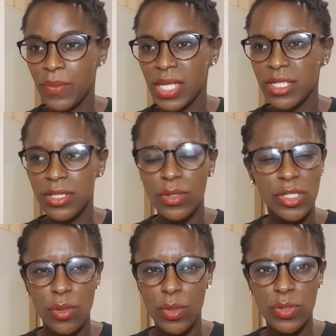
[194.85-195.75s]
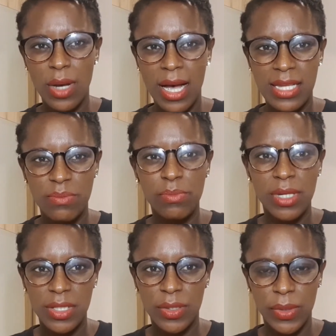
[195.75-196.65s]
she also has
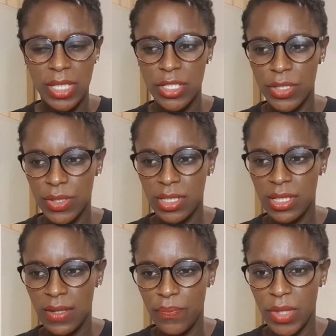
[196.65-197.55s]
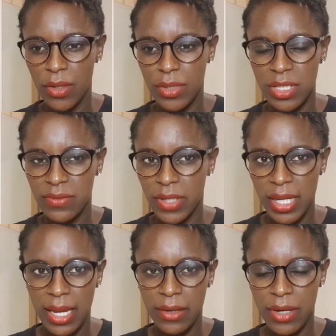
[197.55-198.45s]
personal issues. She's very
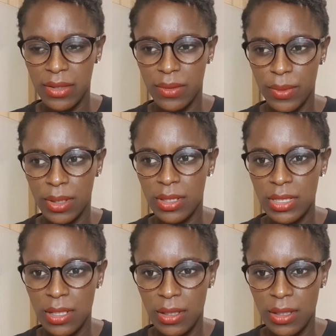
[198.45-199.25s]
angry at the world.